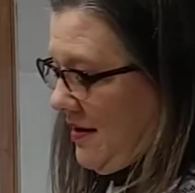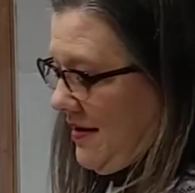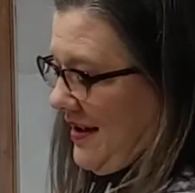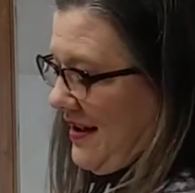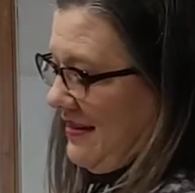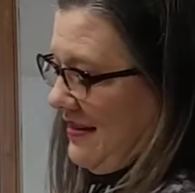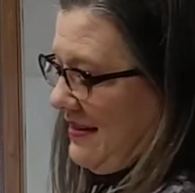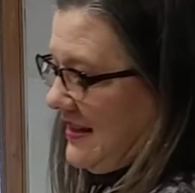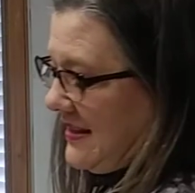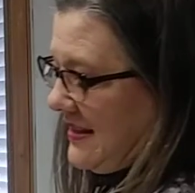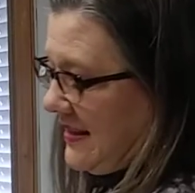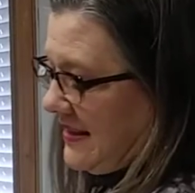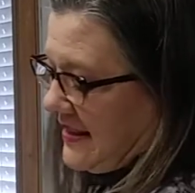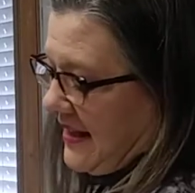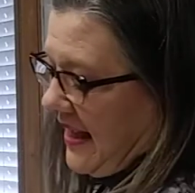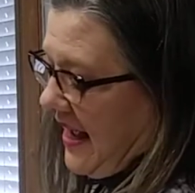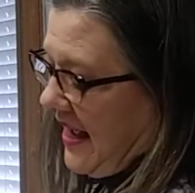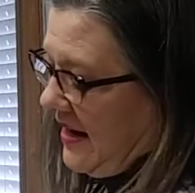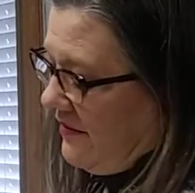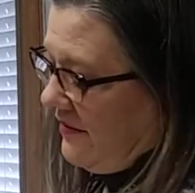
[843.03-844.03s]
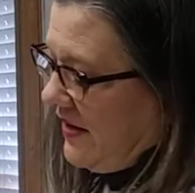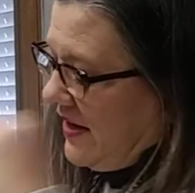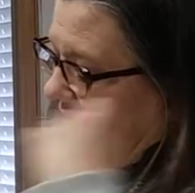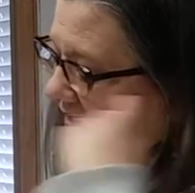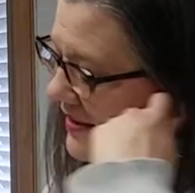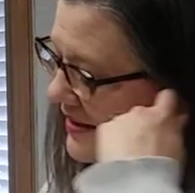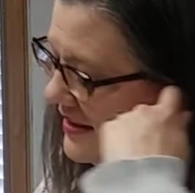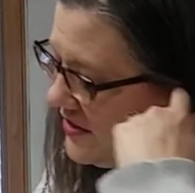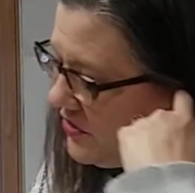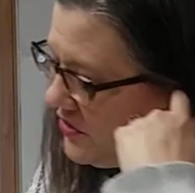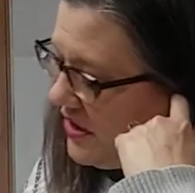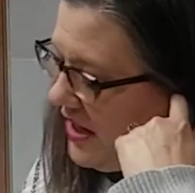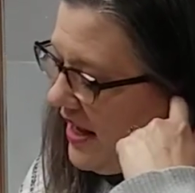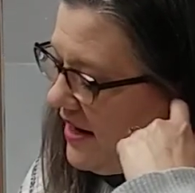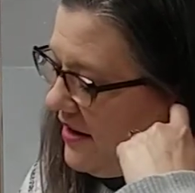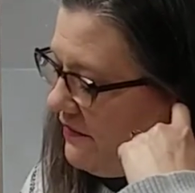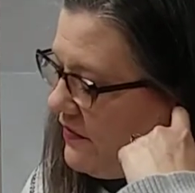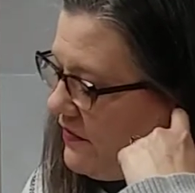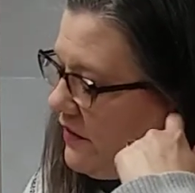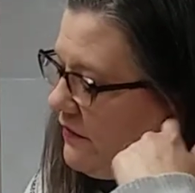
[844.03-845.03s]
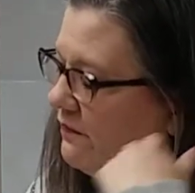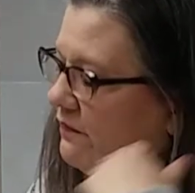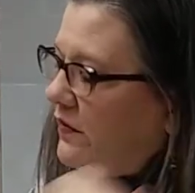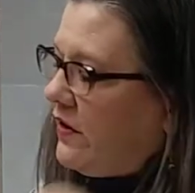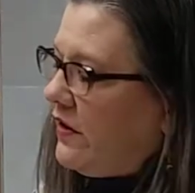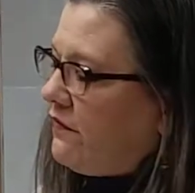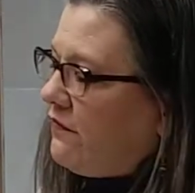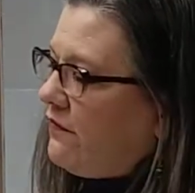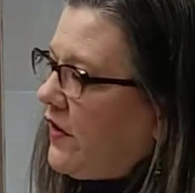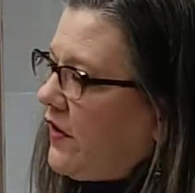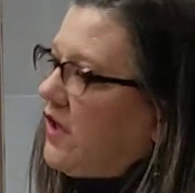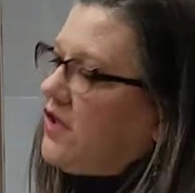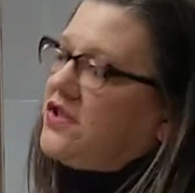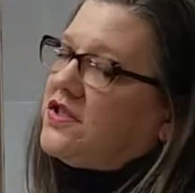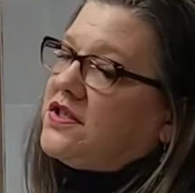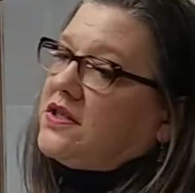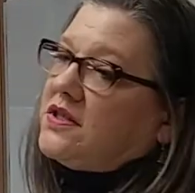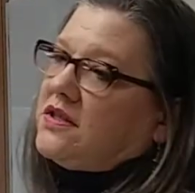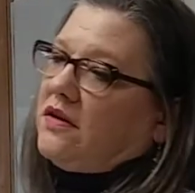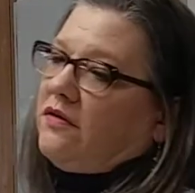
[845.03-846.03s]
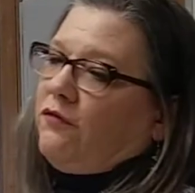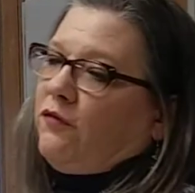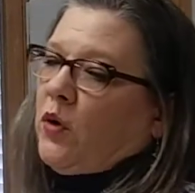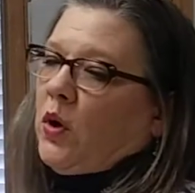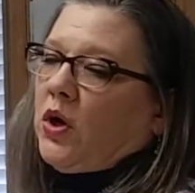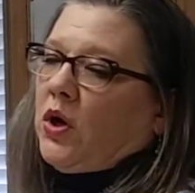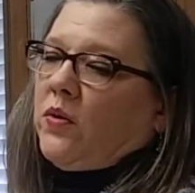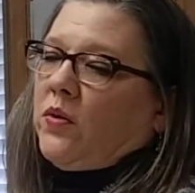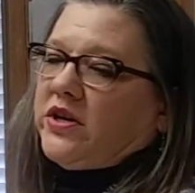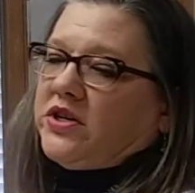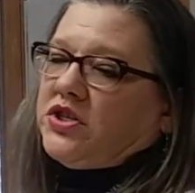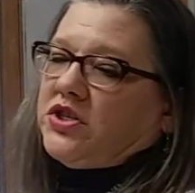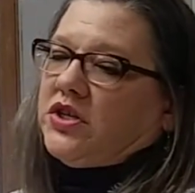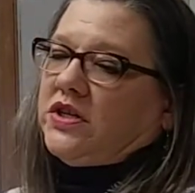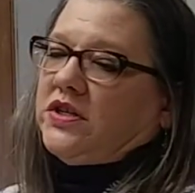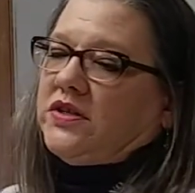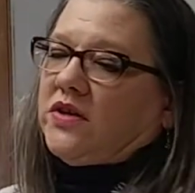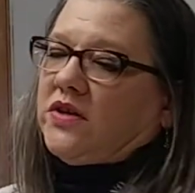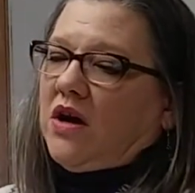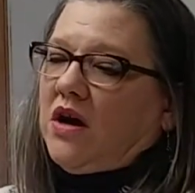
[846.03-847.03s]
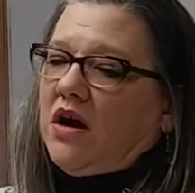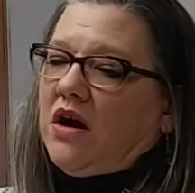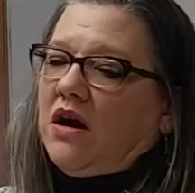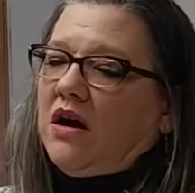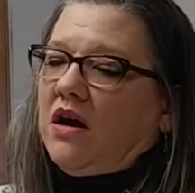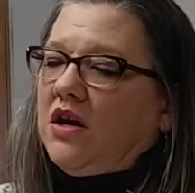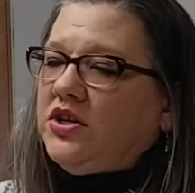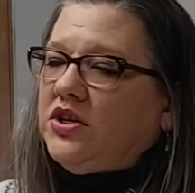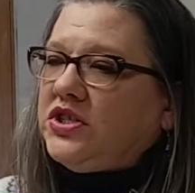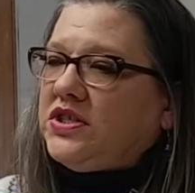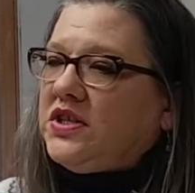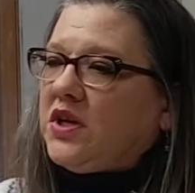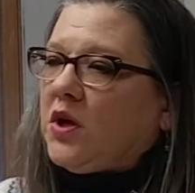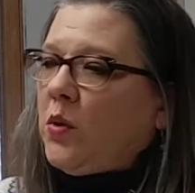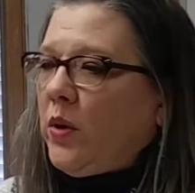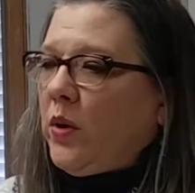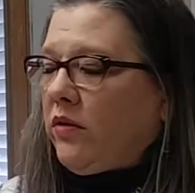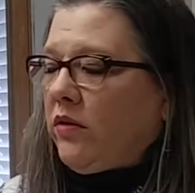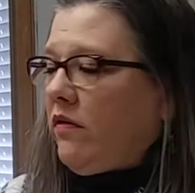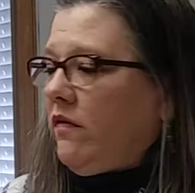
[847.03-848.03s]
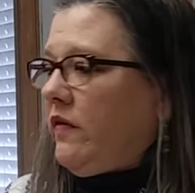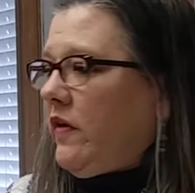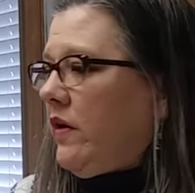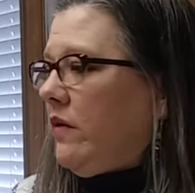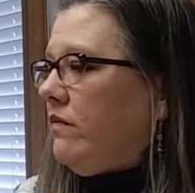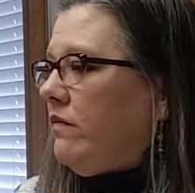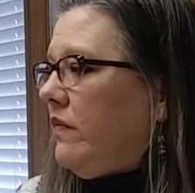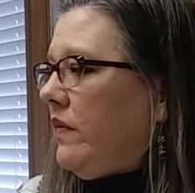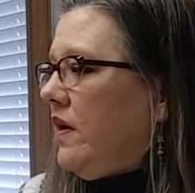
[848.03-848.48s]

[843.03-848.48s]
these are kind of the first four questions are just a quick review.